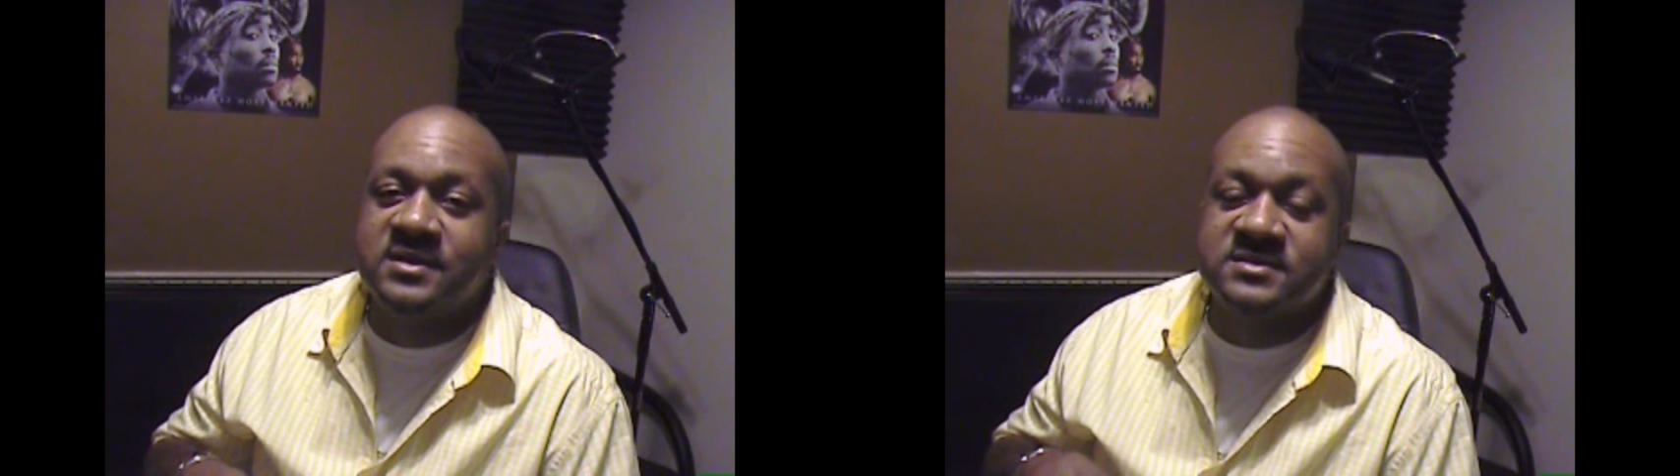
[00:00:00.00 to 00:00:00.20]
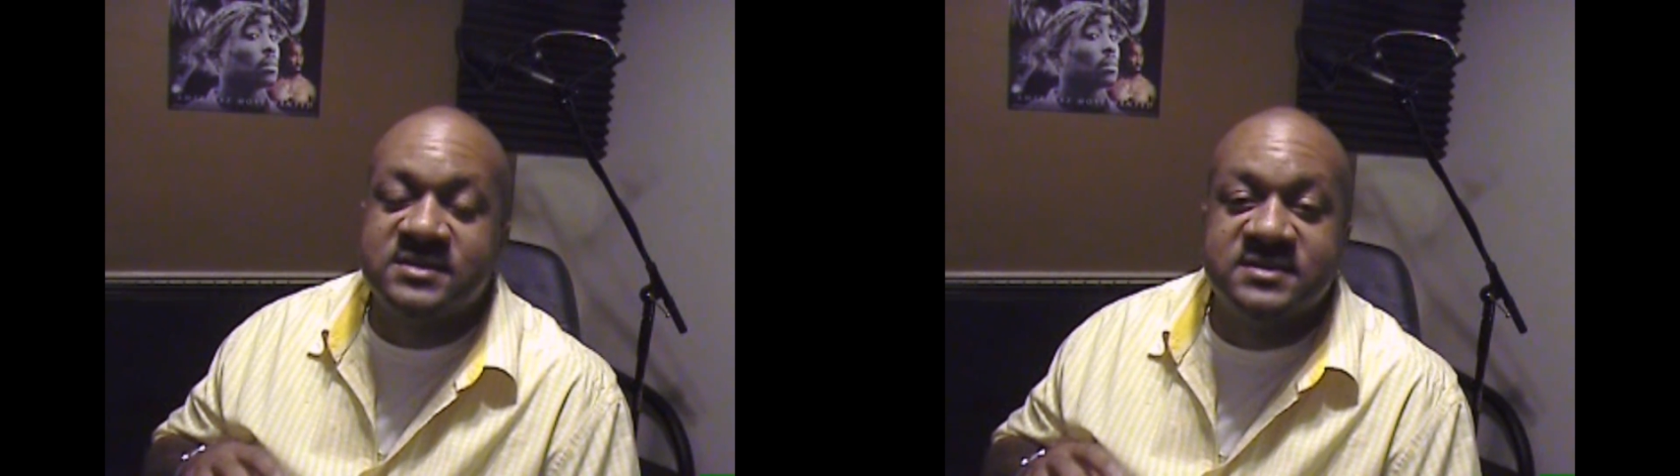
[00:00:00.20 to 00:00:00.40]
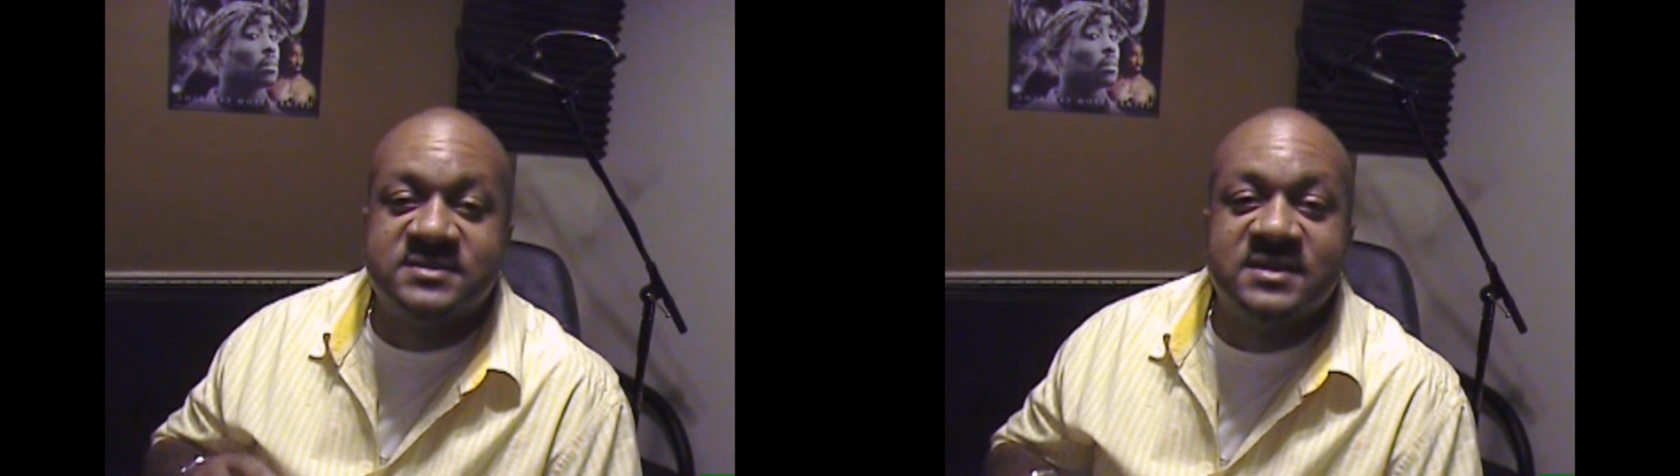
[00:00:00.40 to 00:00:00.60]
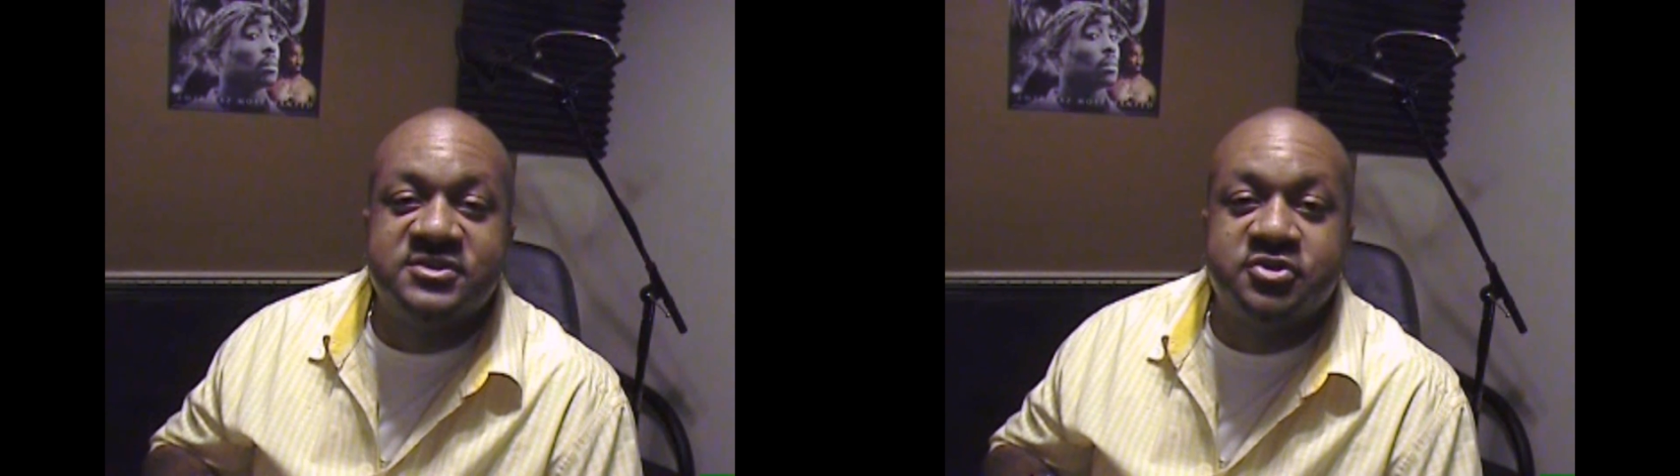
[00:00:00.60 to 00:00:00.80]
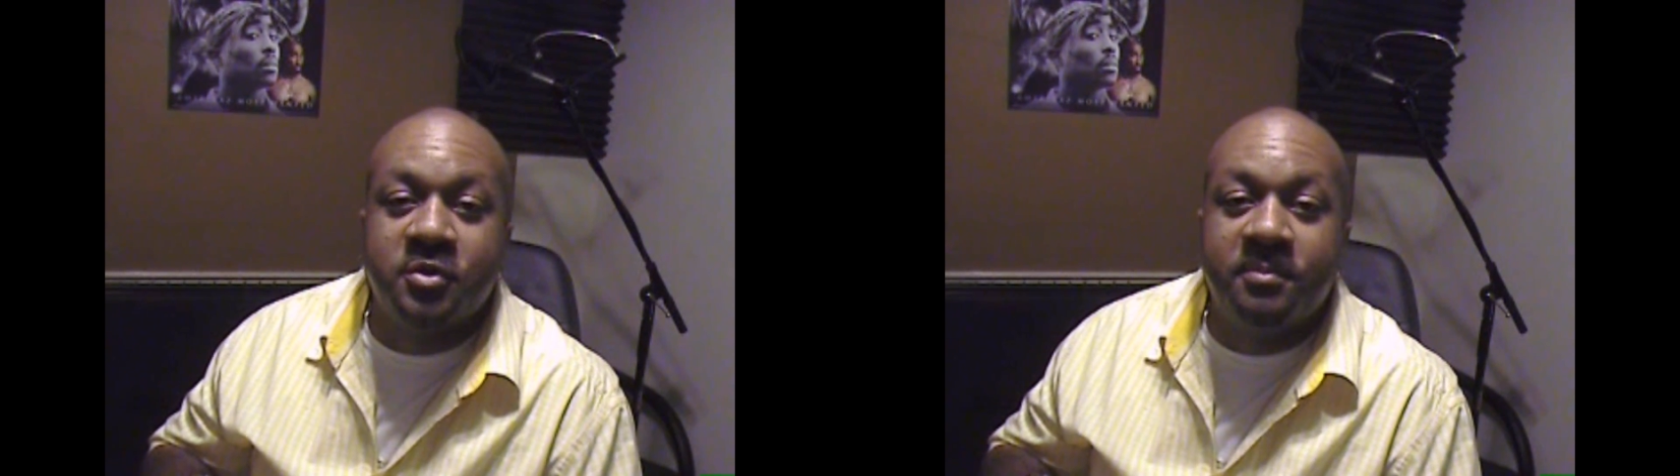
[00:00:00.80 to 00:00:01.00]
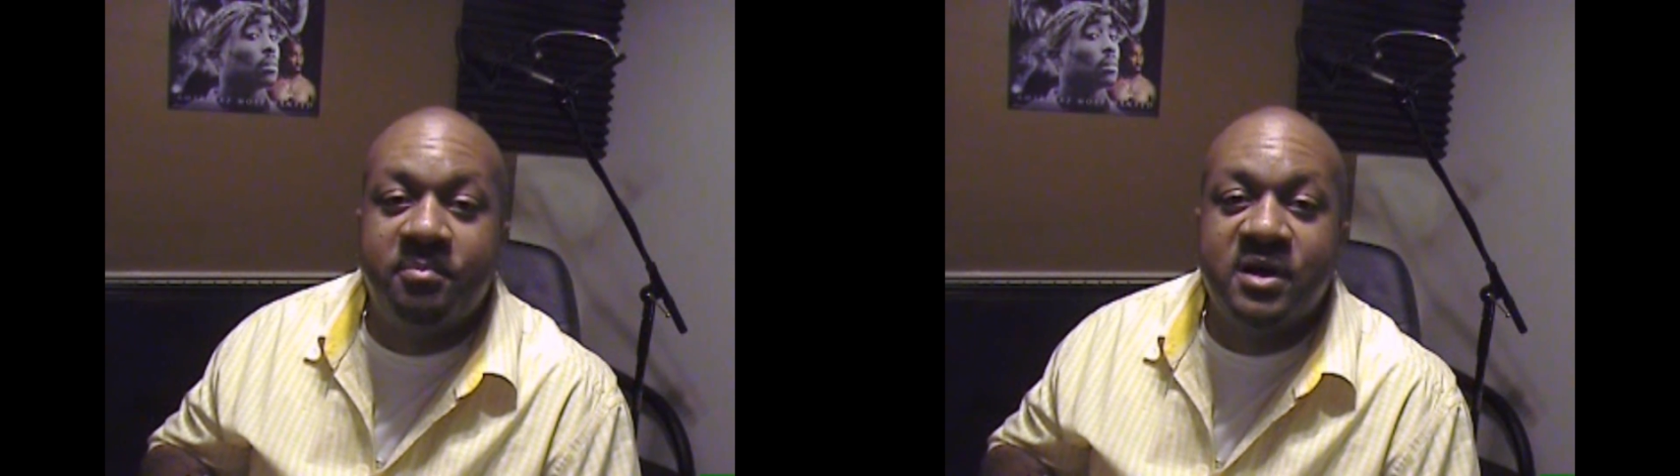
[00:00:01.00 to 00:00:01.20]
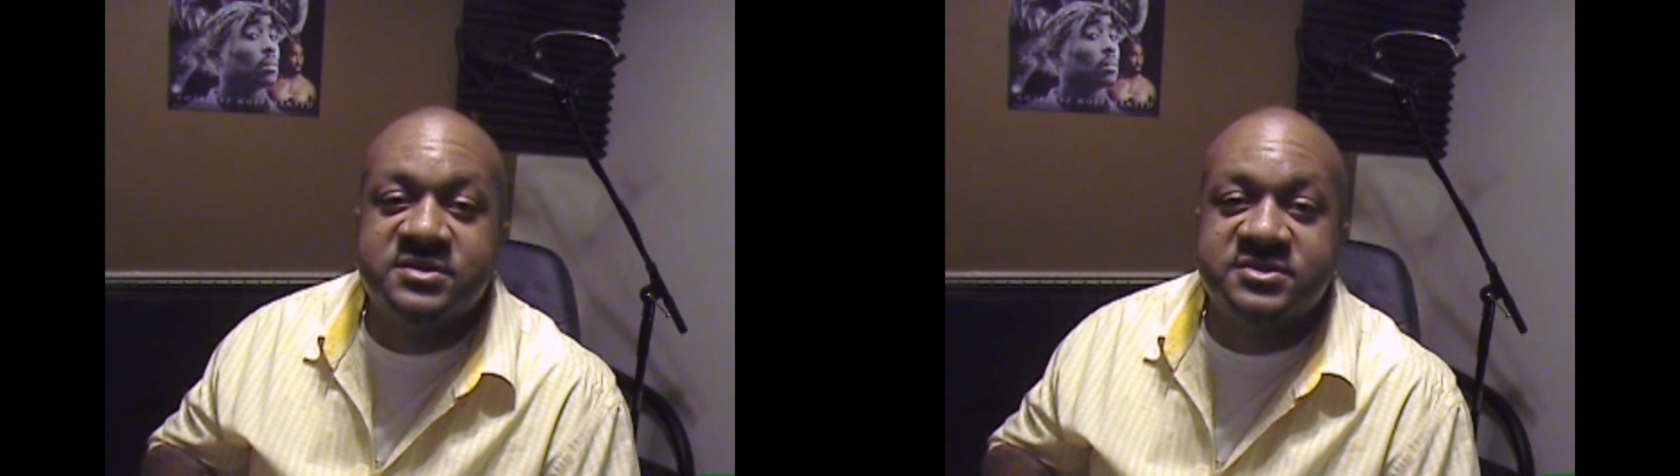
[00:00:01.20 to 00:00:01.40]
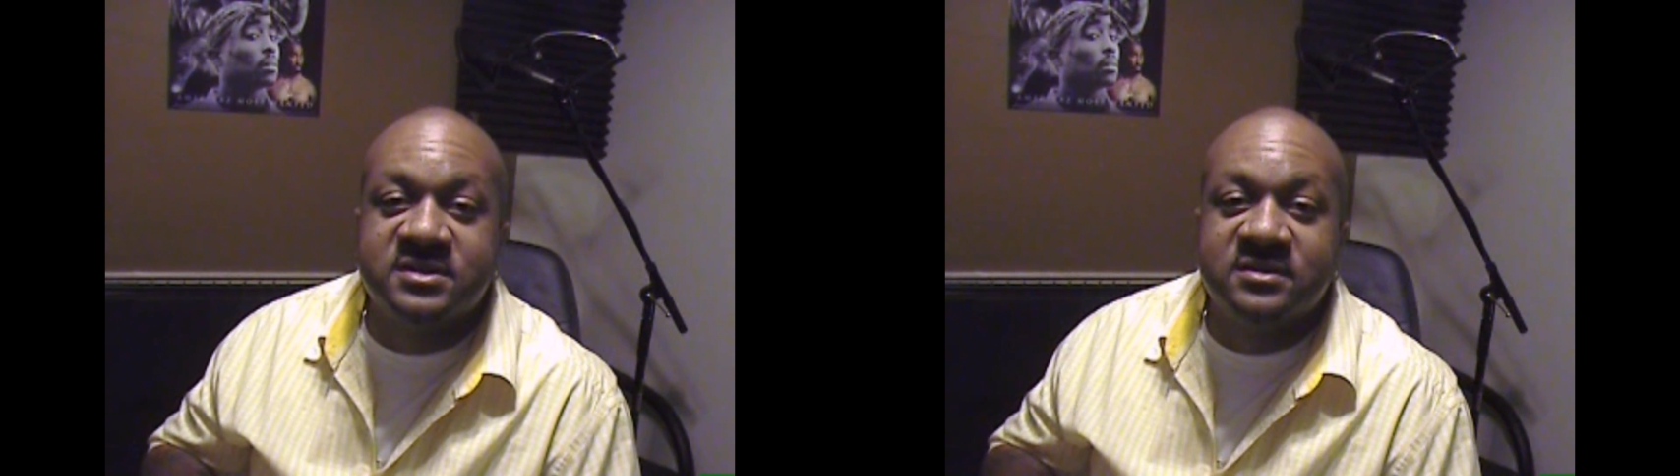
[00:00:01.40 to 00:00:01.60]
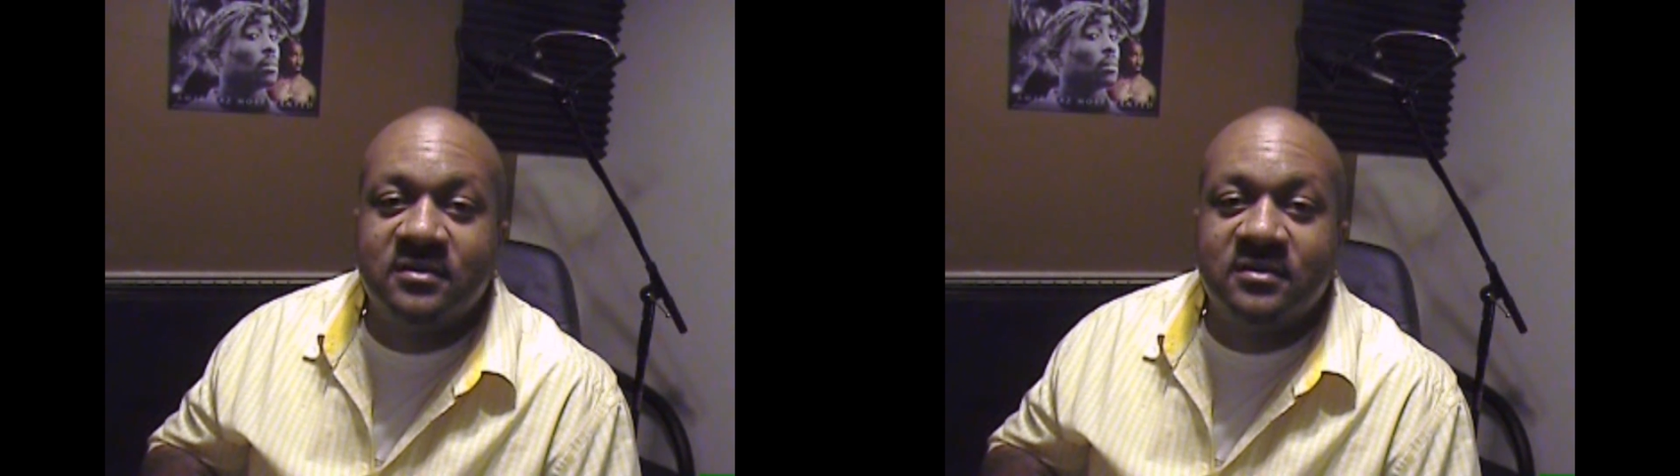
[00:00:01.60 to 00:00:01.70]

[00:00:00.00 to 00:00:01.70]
is they set your budget.